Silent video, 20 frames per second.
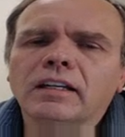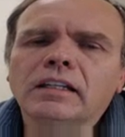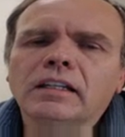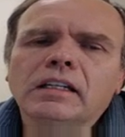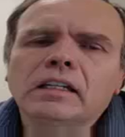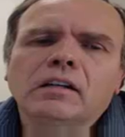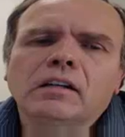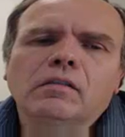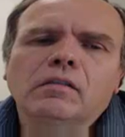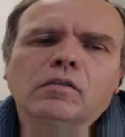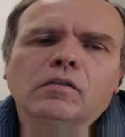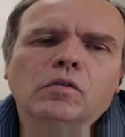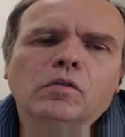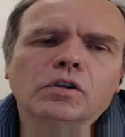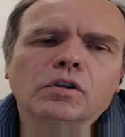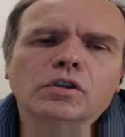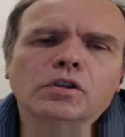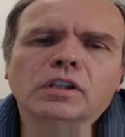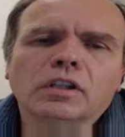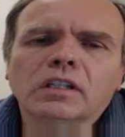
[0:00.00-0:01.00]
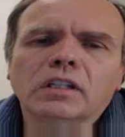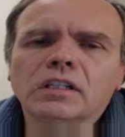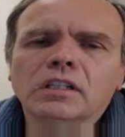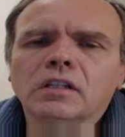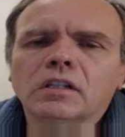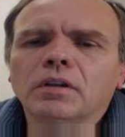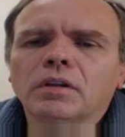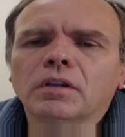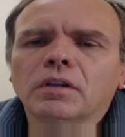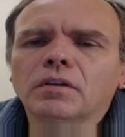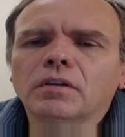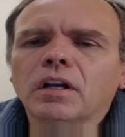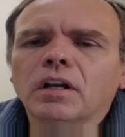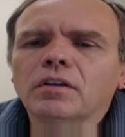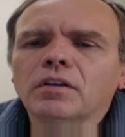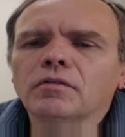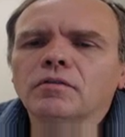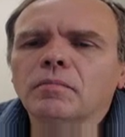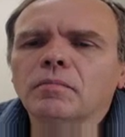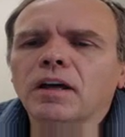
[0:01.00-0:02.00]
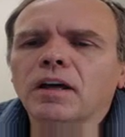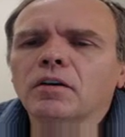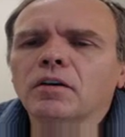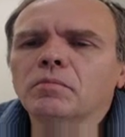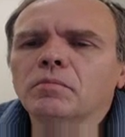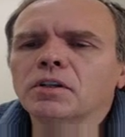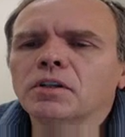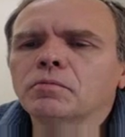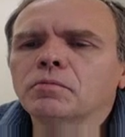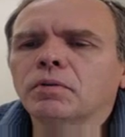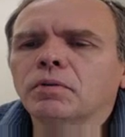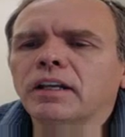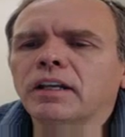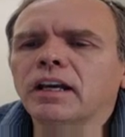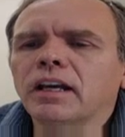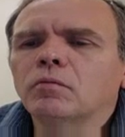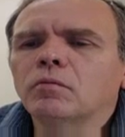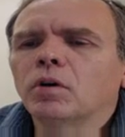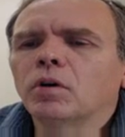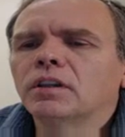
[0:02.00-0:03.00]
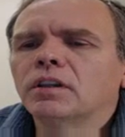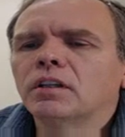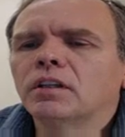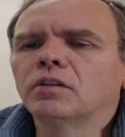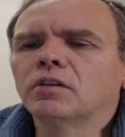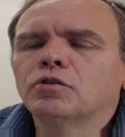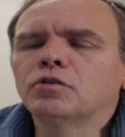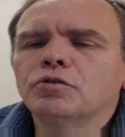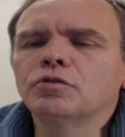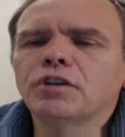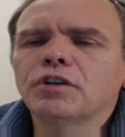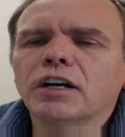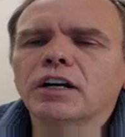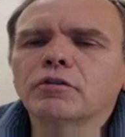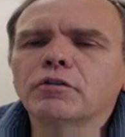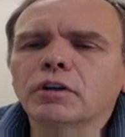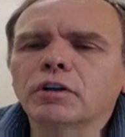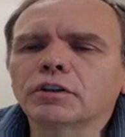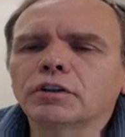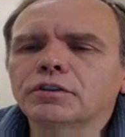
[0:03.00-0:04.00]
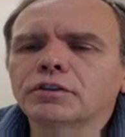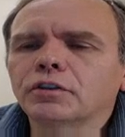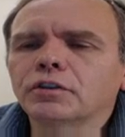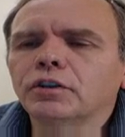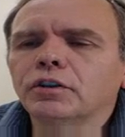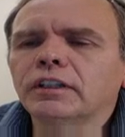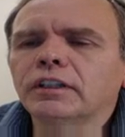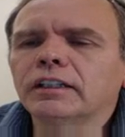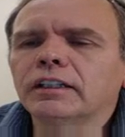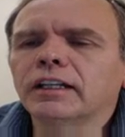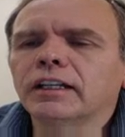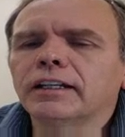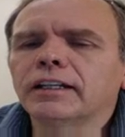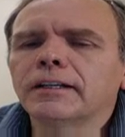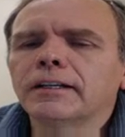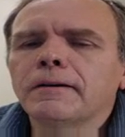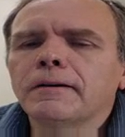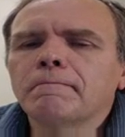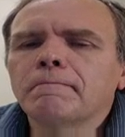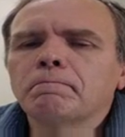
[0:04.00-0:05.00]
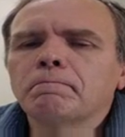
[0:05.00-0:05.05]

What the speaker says: Of course, looking to see whether or not you've met or missed plan, what the trajectory is looking like.